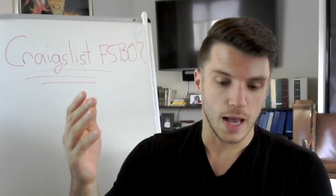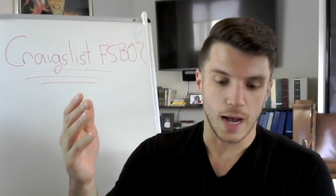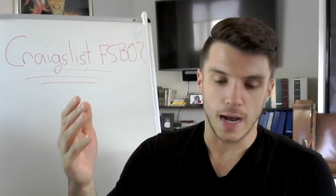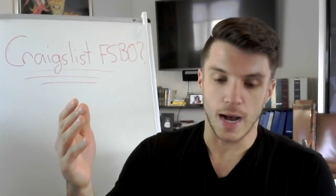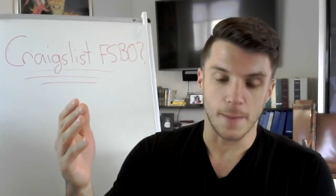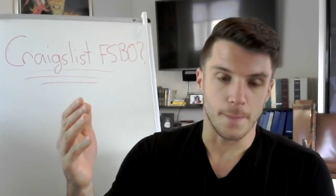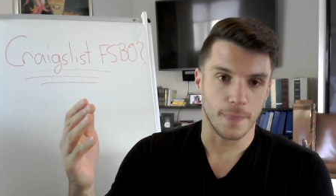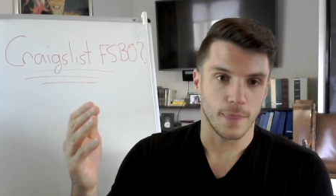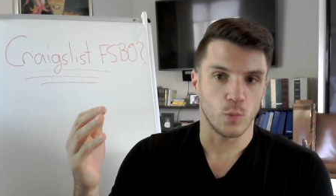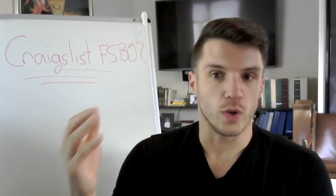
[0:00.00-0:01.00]
Um,
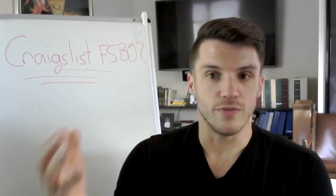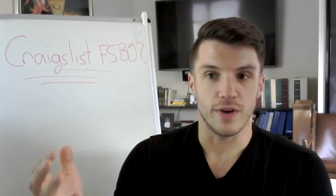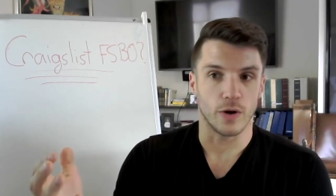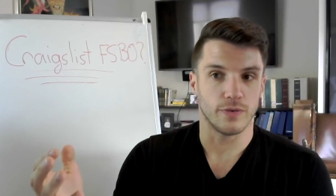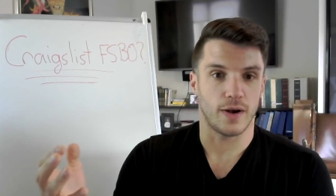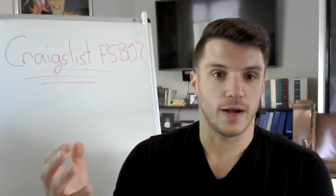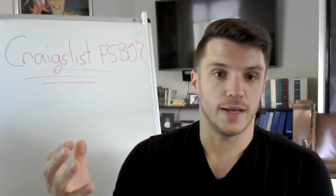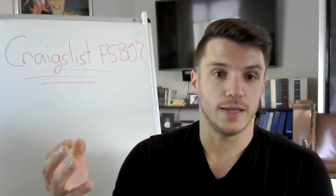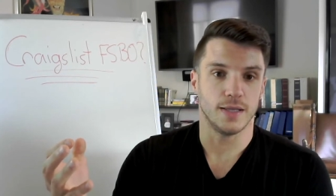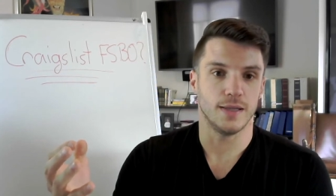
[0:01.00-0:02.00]
we verify
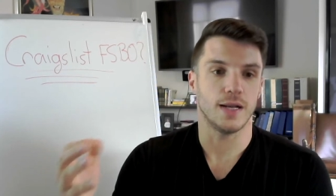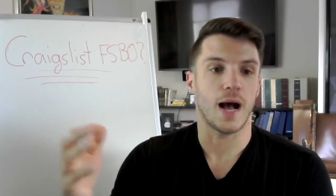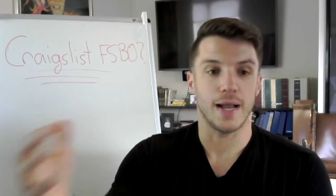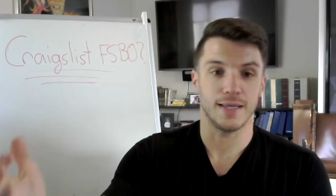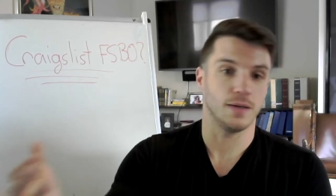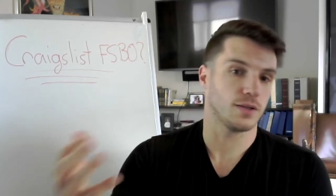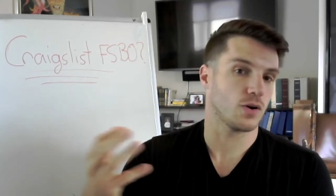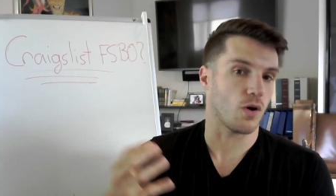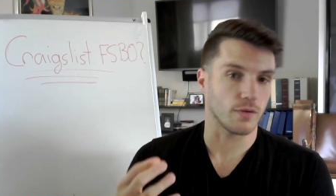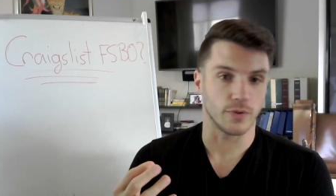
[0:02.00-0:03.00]
that I get the
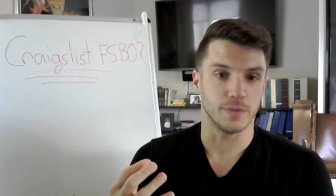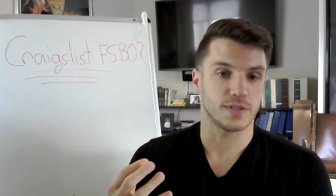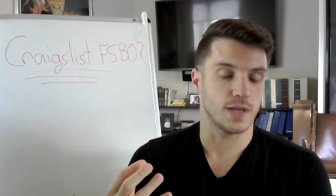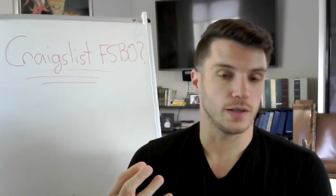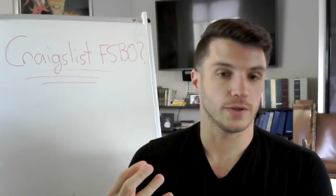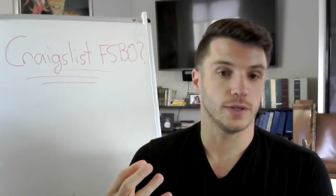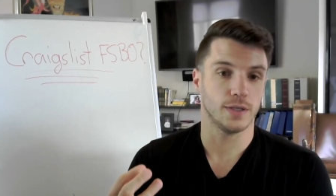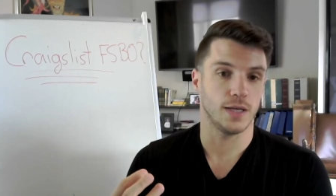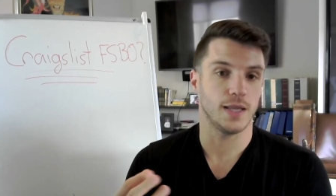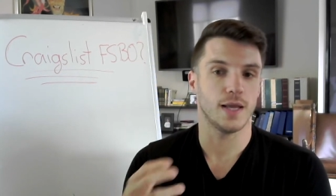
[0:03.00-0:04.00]
car from the seller,
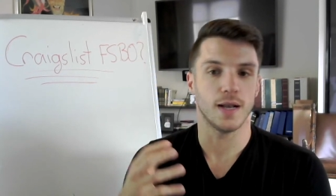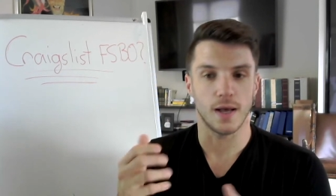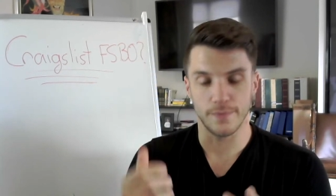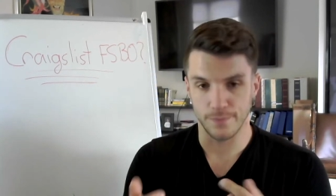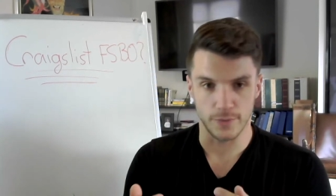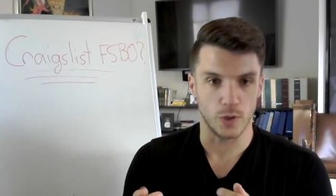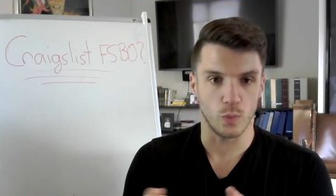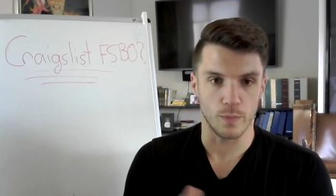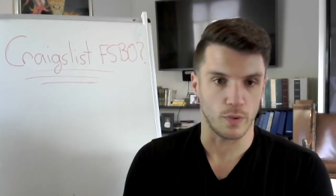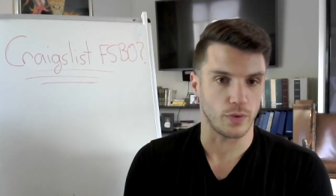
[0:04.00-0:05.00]
and then you know,
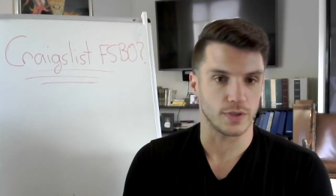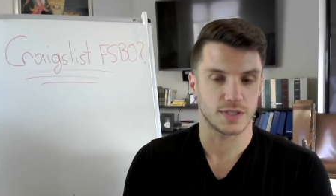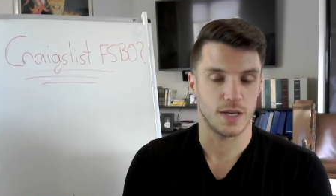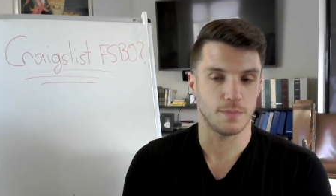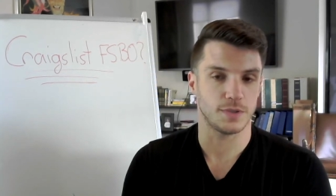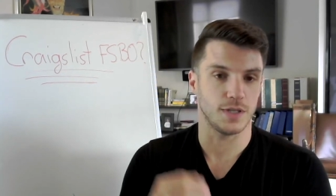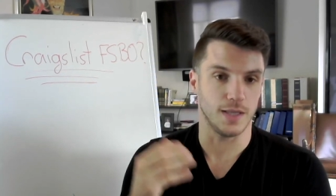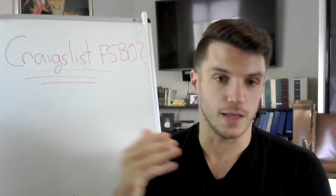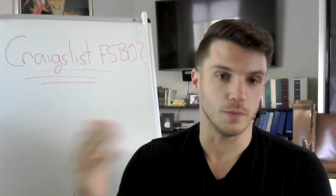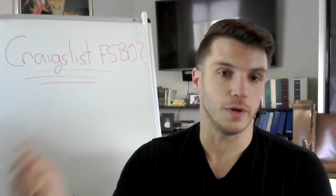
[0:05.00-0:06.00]
we both accept, and
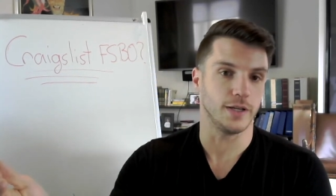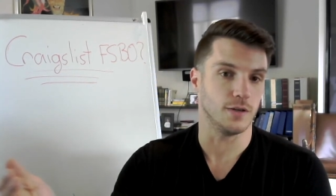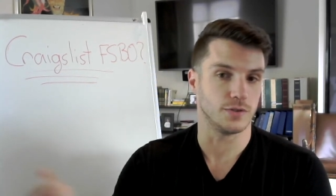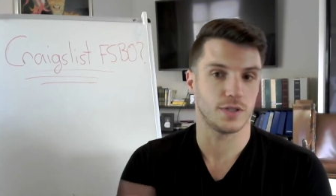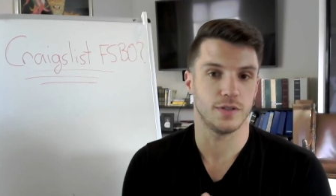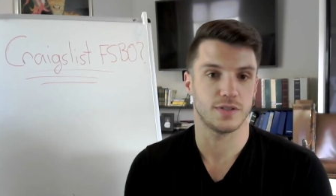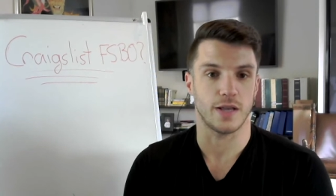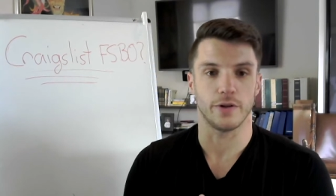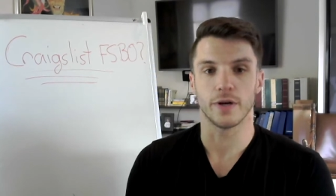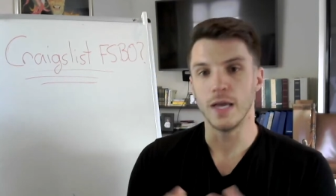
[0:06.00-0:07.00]
then the money goes to the
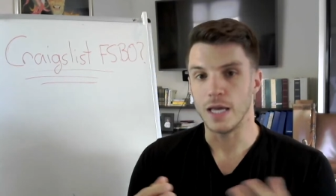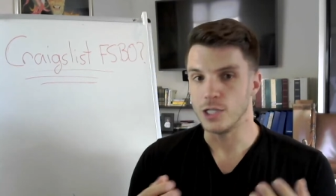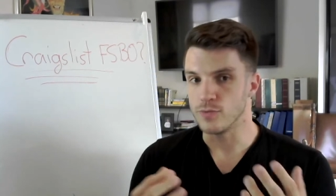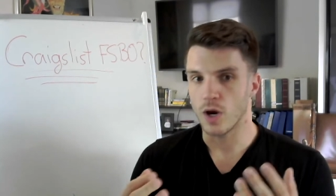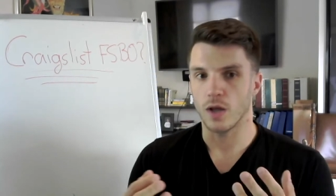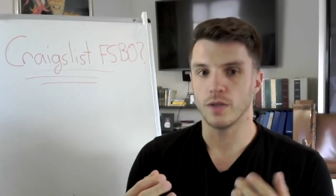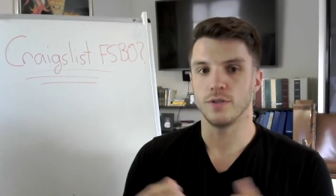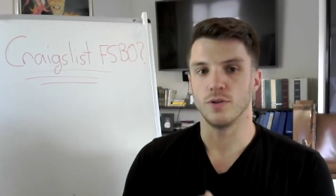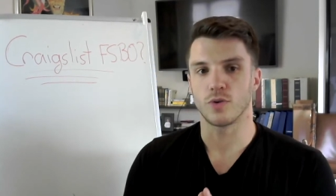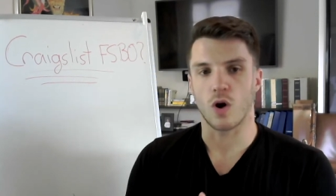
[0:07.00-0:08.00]
seller. And you've got
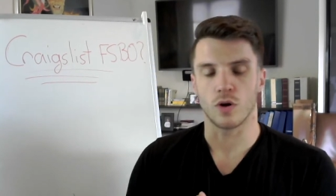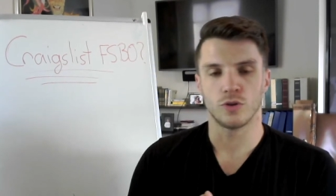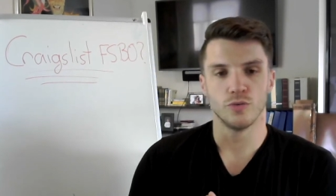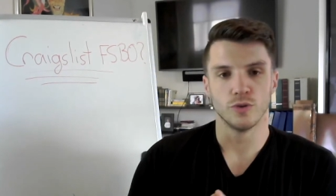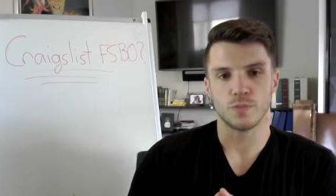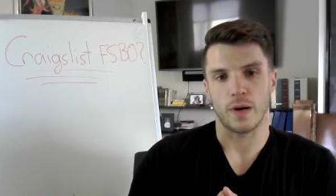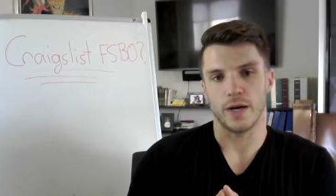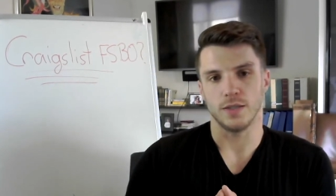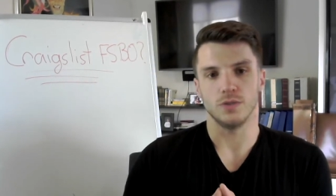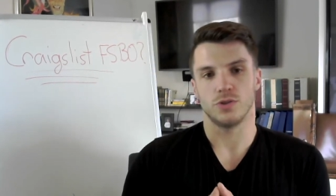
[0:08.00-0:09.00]
you know, CarGurus
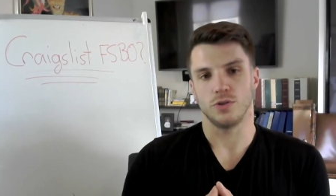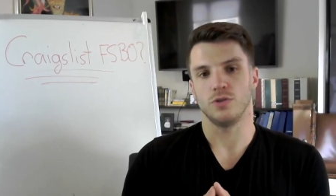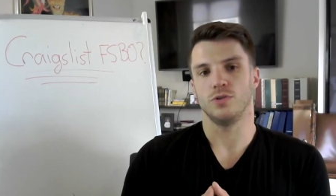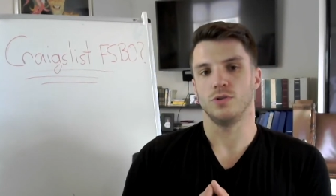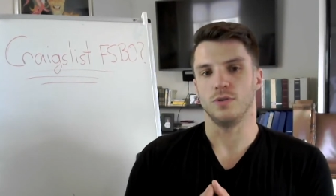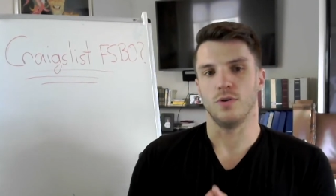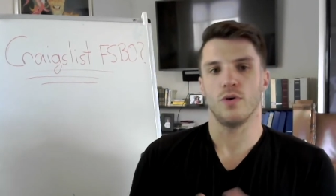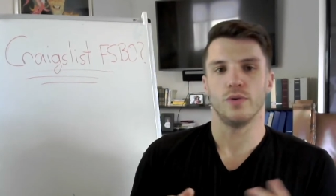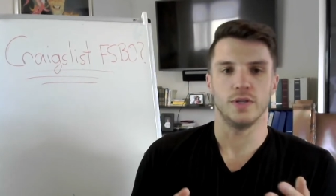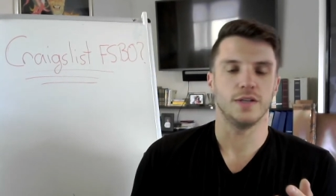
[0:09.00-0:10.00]
behind you, so you, you know
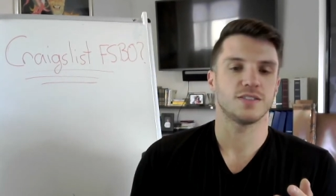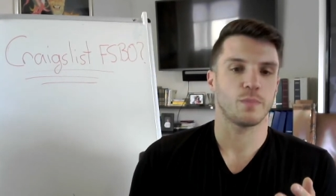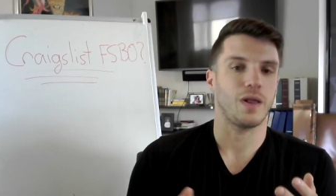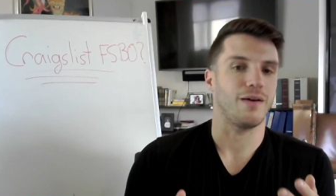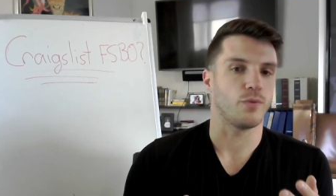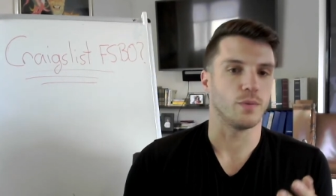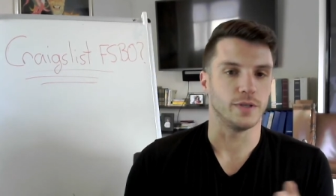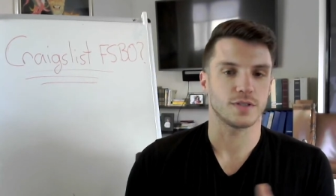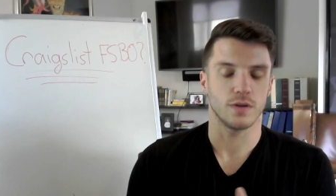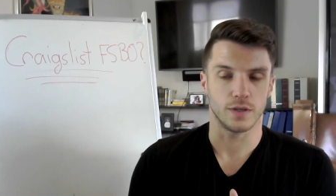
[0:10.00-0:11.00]
that it's a platform
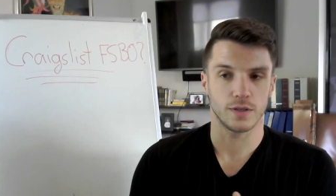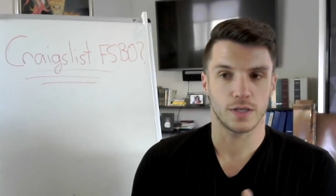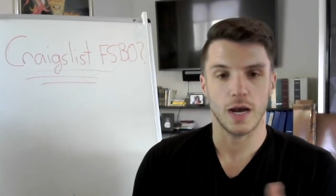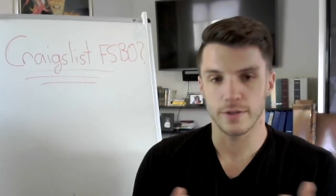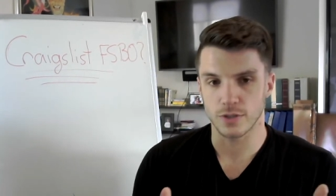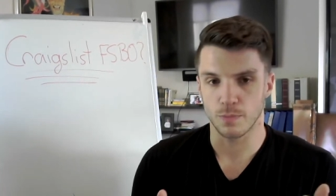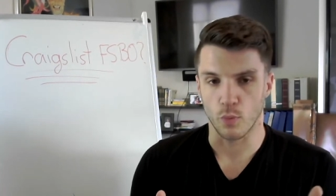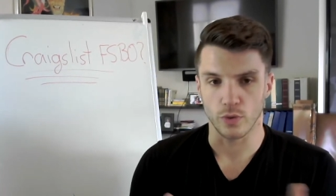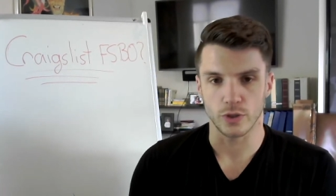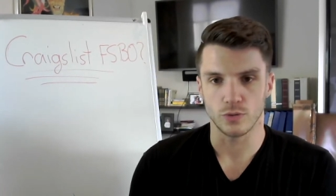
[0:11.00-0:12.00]
that's going to kind of
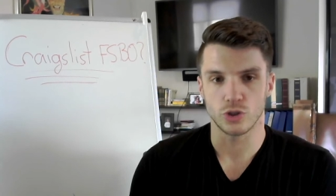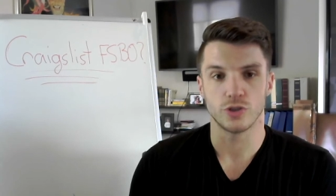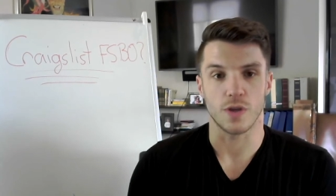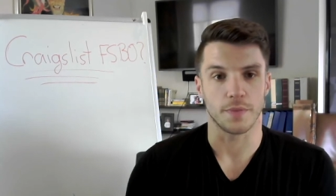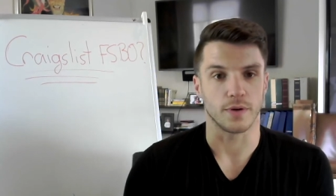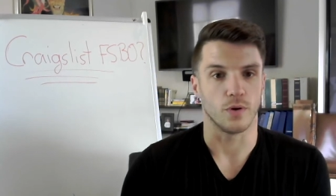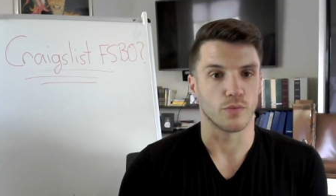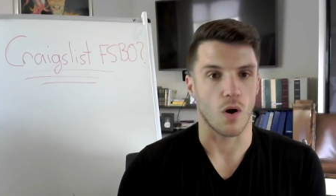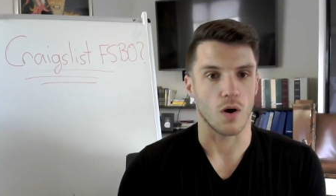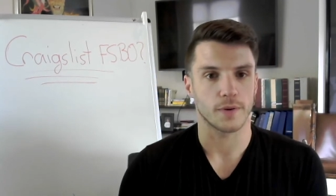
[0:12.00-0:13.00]
support you should something go wrong.